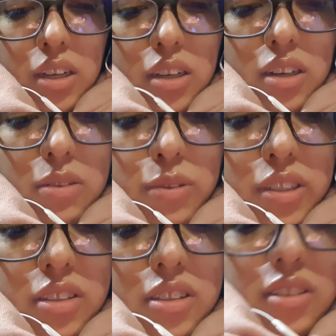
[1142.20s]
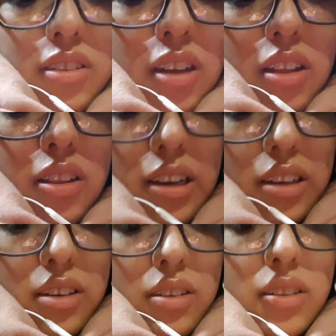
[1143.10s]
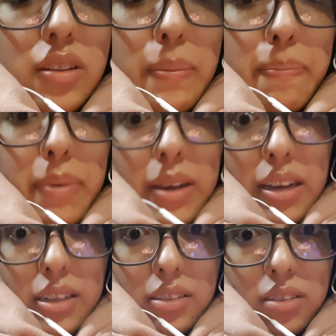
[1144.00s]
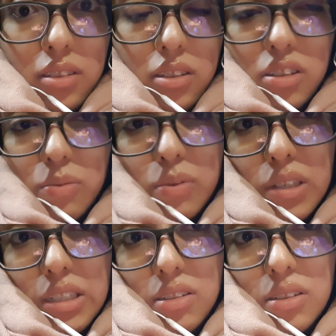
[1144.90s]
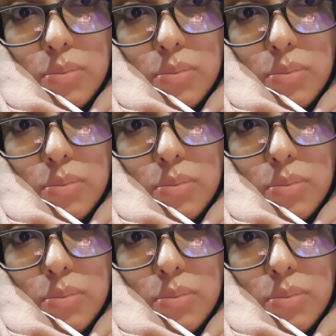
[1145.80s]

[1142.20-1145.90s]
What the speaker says: and it was just not like the best experience.